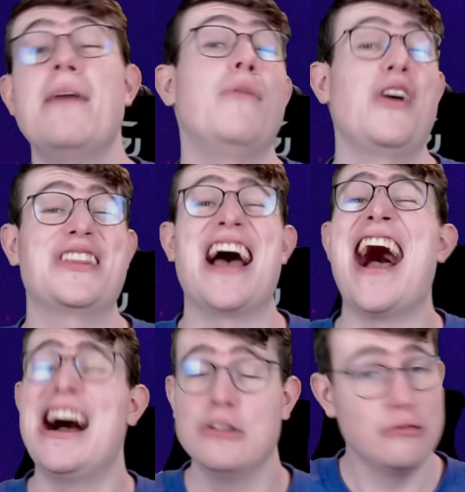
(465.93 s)
Morten,
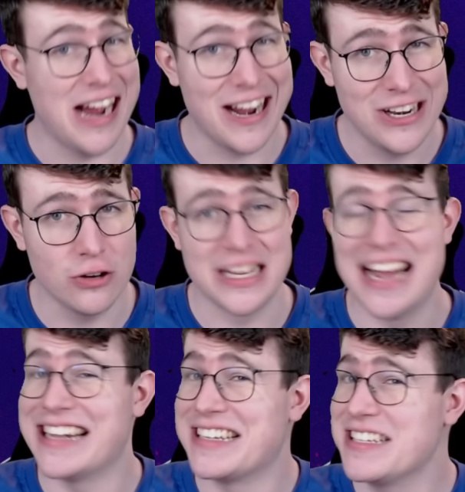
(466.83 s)
how do I unlock
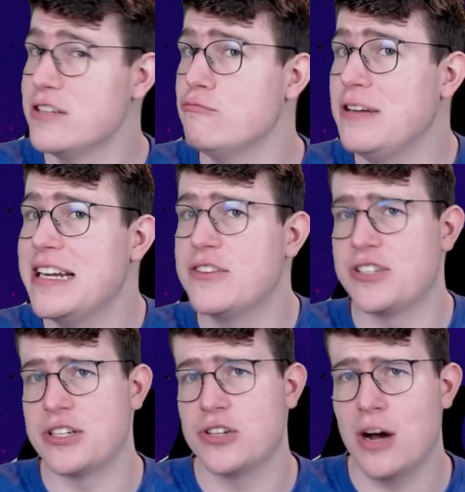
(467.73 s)
that? And this is a really
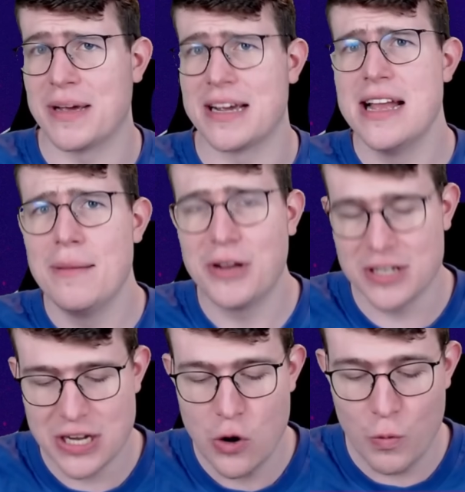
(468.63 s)
interesting topic,
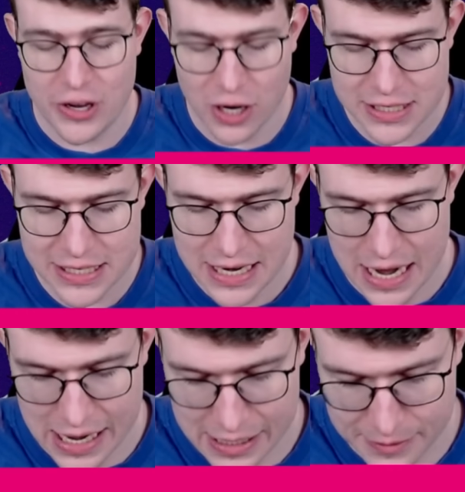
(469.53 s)
because we got
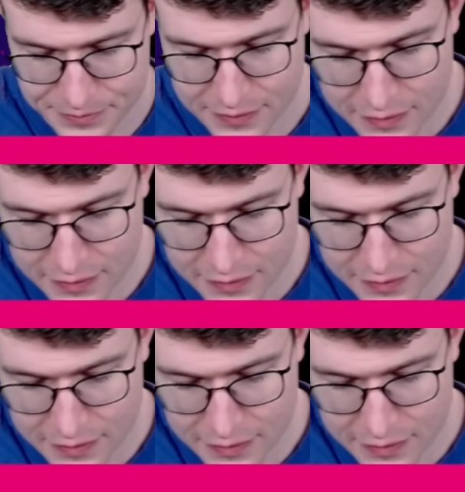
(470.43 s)
the